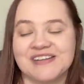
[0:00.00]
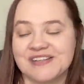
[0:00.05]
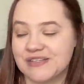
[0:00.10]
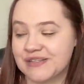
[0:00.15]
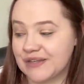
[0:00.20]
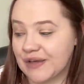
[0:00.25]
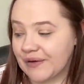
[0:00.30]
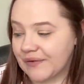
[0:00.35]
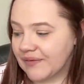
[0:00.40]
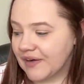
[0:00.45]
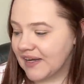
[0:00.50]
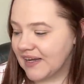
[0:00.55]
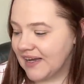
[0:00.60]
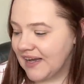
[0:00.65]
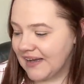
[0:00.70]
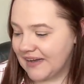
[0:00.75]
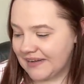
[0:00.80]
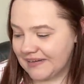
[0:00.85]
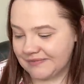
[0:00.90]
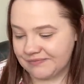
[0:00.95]
so
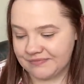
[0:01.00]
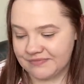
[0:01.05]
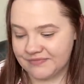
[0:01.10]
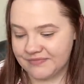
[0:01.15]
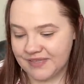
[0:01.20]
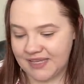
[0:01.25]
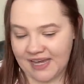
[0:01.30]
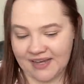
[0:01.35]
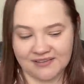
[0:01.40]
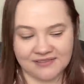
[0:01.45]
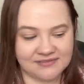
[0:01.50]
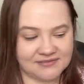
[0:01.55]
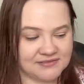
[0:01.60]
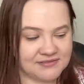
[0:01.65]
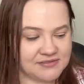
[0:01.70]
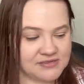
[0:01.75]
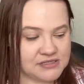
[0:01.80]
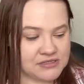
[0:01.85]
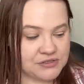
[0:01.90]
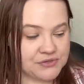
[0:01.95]
um, yeah,
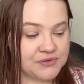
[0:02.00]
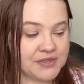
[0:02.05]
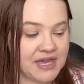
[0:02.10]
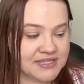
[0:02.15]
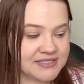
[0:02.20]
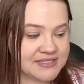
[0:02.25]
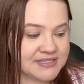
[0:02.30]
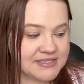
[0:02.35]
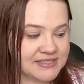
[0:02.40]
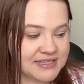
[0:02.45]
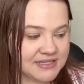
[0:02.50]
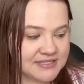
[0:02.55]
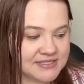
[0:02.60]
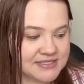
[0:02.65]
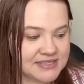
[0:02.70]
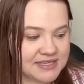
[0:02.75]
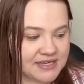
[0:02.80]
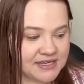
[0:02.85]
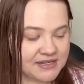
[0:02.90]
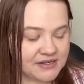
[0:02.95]
so that's that's
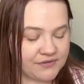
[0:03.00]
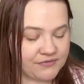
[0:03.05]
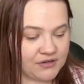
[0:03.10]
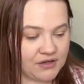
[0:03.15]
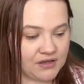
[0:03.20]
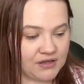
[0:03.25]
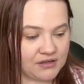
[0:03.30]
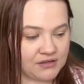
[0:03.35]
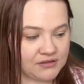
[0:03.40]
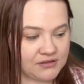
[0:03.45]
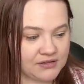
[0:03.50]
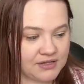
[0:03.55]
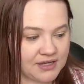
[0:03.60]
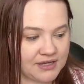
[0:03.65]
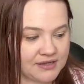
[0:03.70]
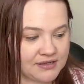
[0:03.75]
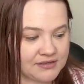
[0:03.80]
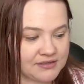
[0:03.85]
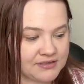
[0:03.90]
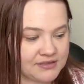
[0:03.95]
the end of the haul. Uh,
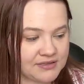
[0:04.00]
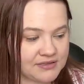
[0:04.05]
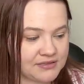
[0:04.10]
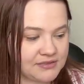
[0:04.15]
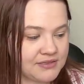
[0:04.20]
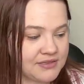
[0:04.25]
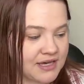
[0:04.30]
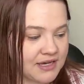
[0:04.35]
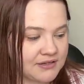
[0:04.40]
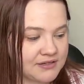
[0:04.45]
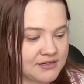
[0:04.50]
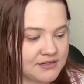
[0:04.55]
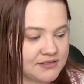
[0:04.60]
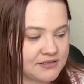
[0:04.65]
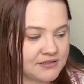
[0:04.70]
that